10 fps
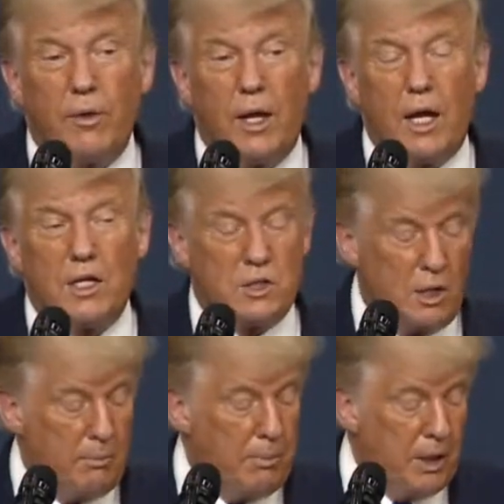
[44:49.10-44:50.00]
That's
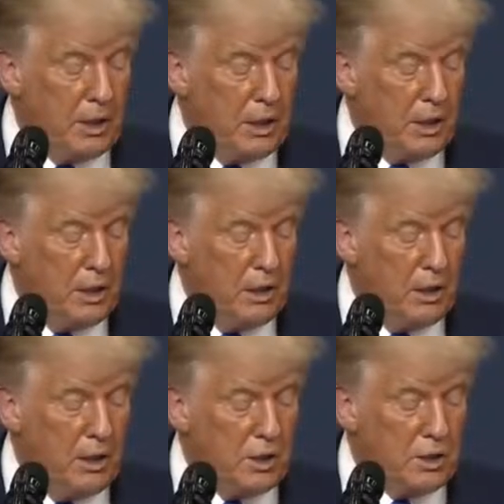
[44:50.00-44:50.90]
a big
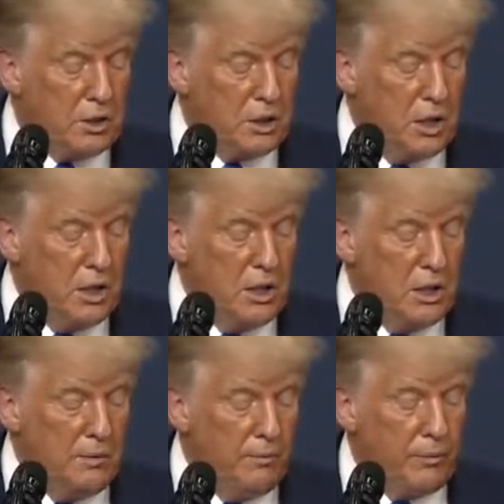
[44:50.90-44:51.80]
deal. And
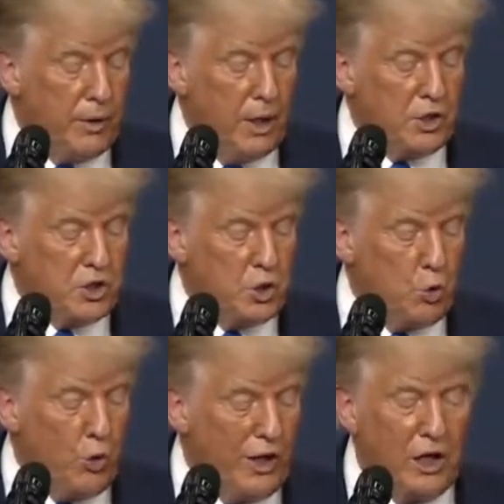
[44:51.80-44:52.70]
it's
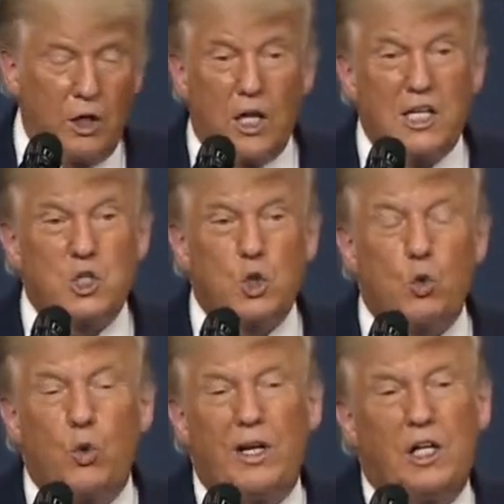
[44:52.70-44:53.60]
the
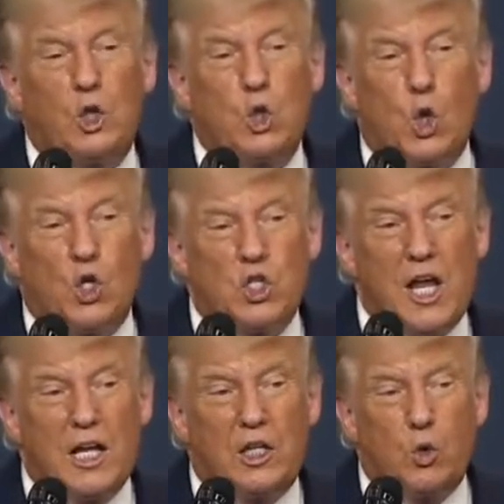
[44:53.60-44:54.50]
real choice,
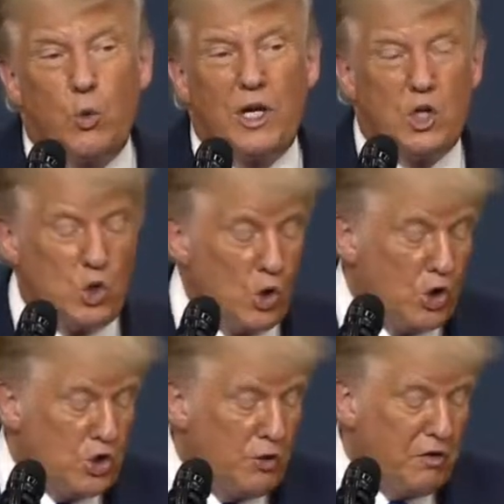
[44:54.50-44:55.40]
not the weak
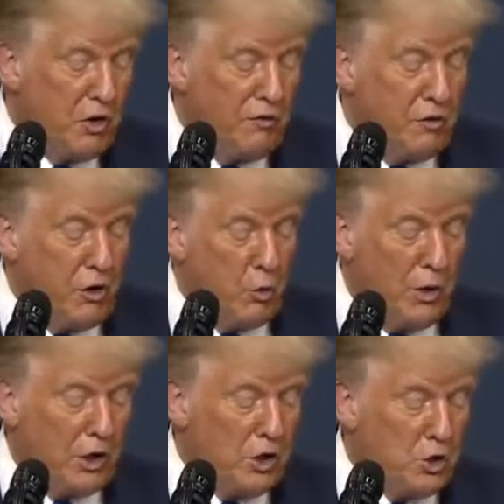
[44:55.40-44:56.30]
choice, the very, very
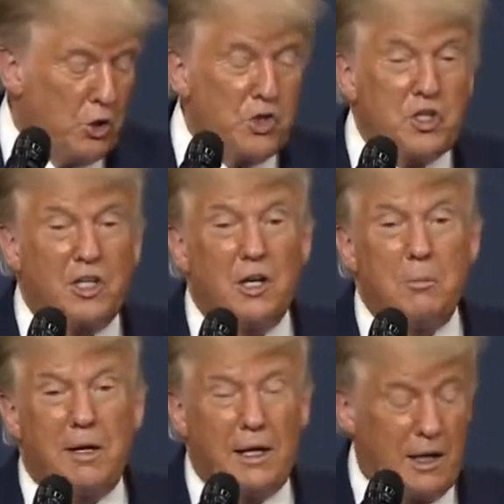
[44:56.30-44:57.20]
weak, the choice that
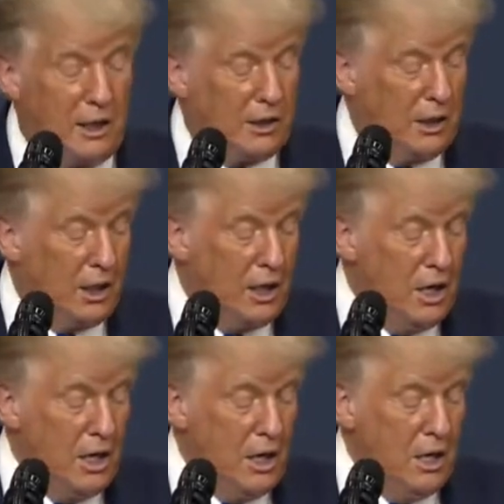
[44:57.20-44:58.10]
didn't mean anything.
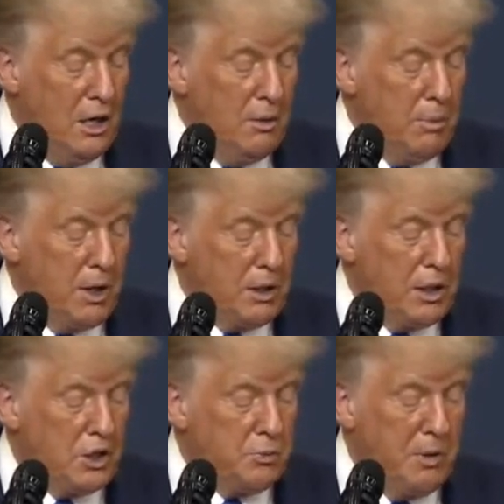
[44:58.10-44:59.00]
But
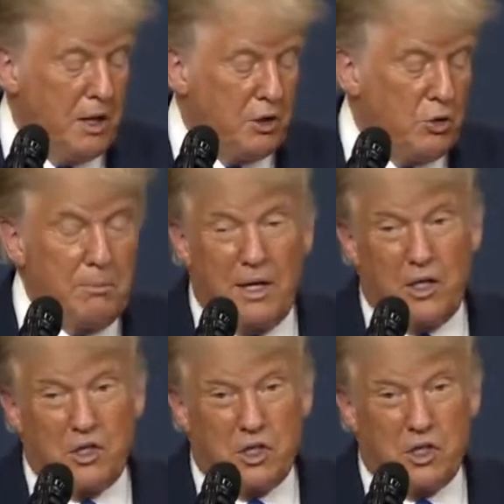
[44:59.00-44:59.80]
it's been a tremendous